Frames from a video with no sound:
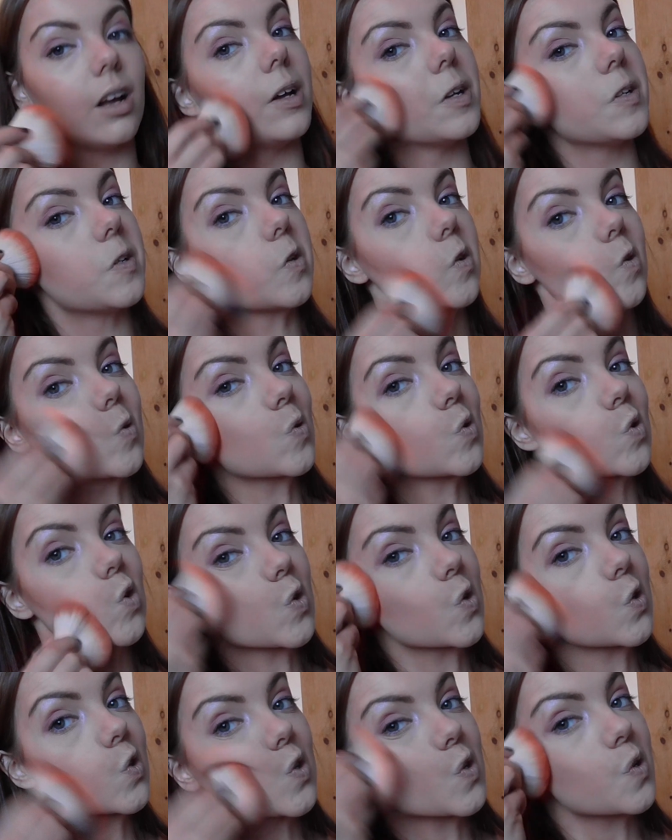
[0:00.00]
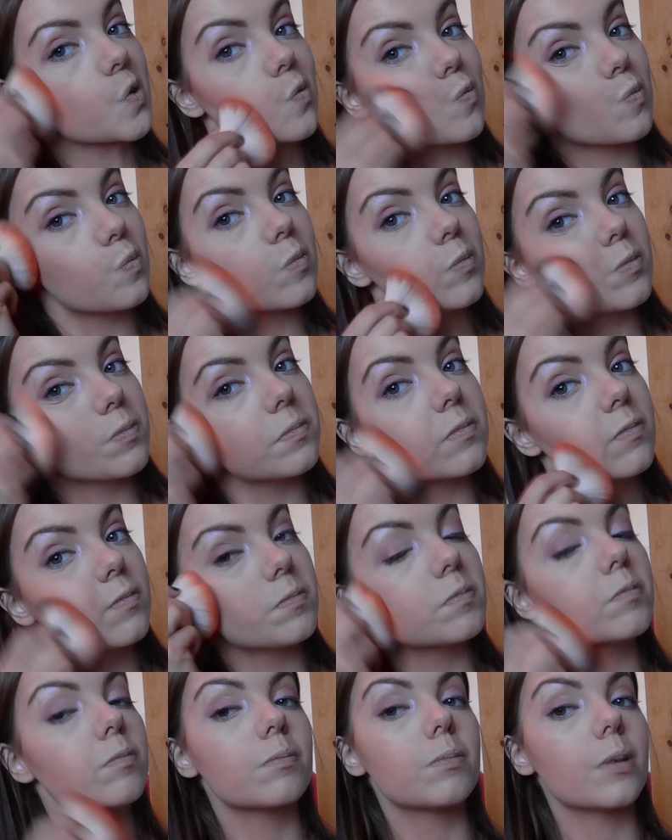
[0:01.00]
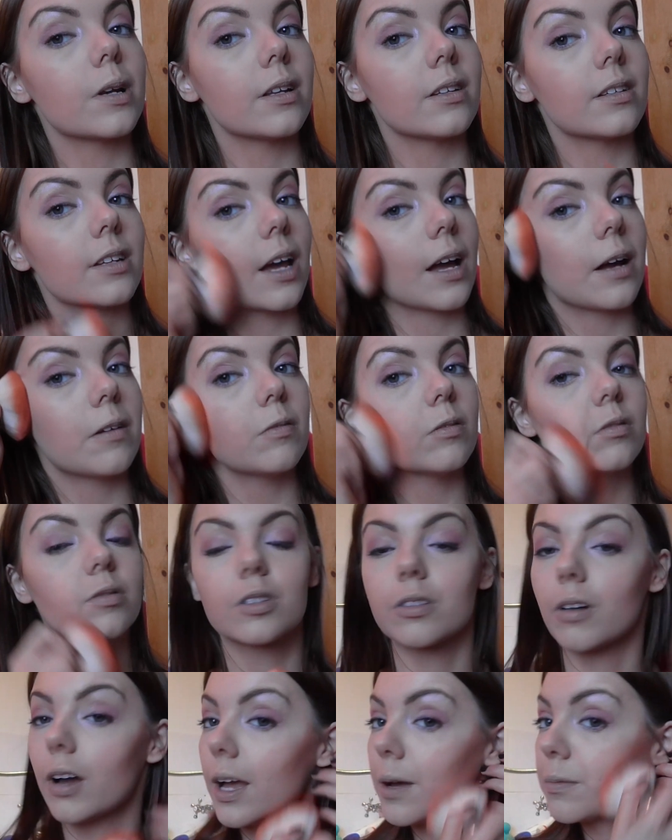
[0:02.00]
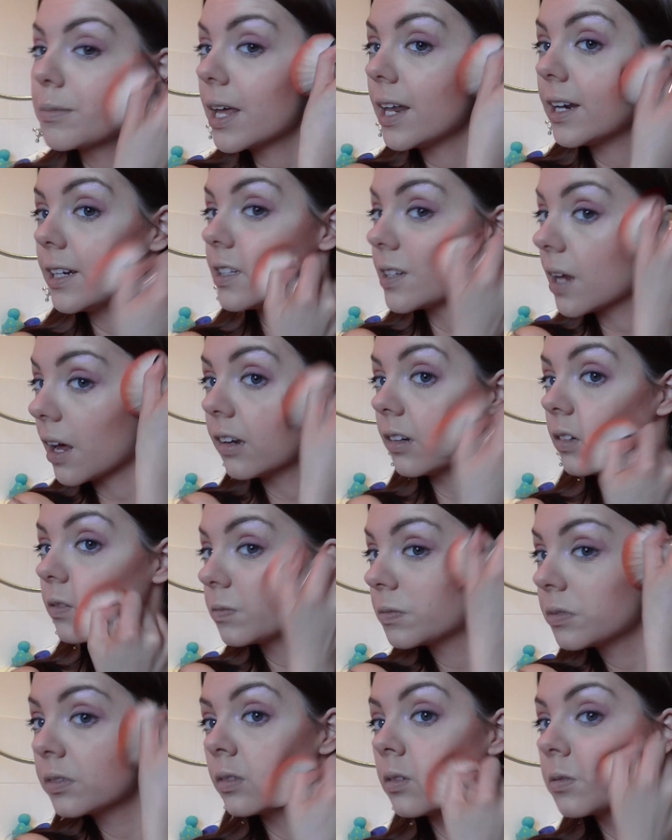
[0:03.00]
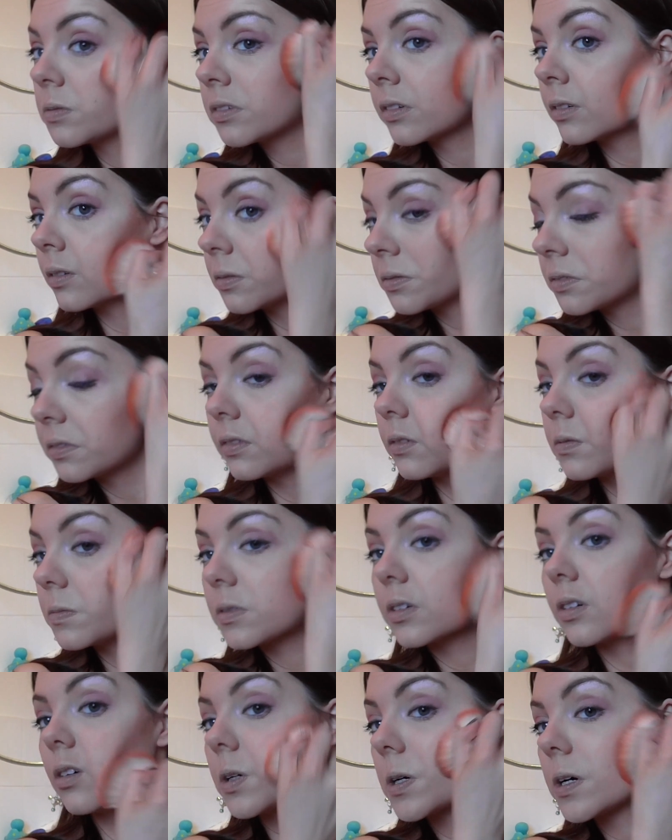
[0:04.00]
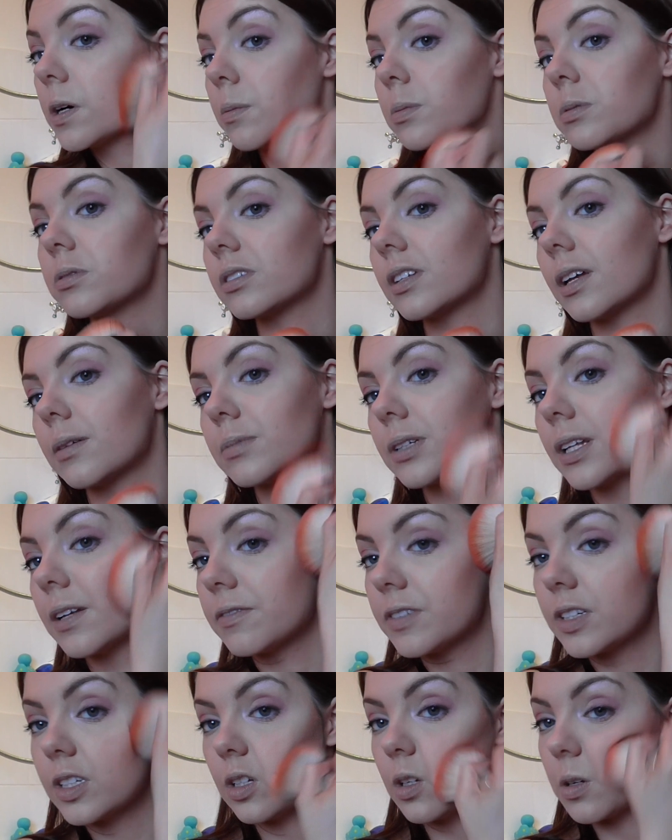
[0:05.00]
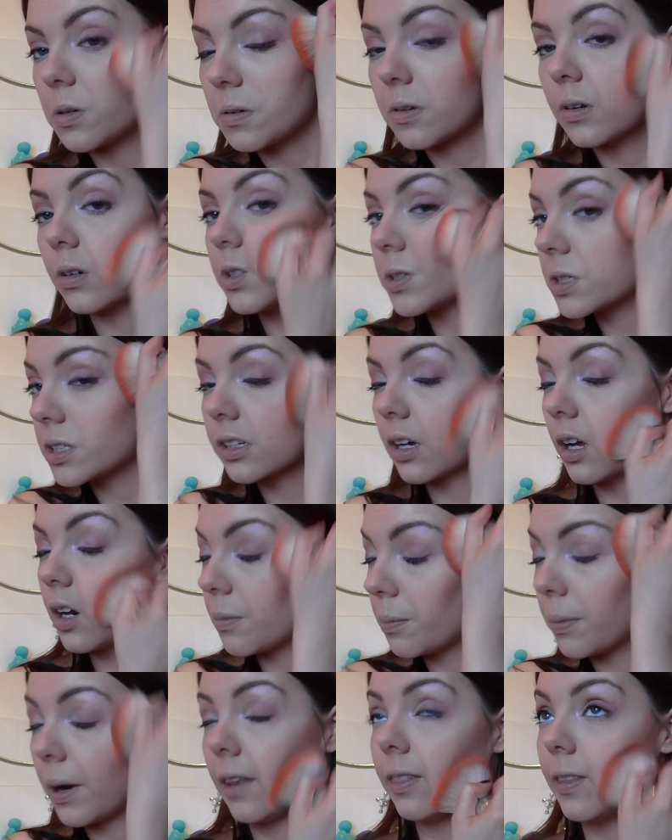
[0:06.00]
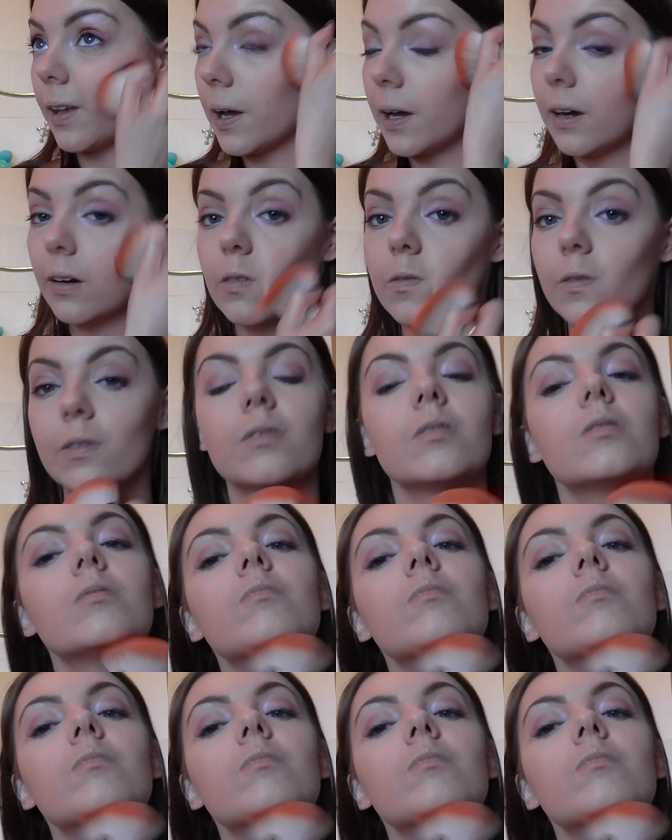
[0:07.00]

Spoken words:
And just blend it out. So I am nearly done. Got a couple of steps left to do. And just kind of blend that out.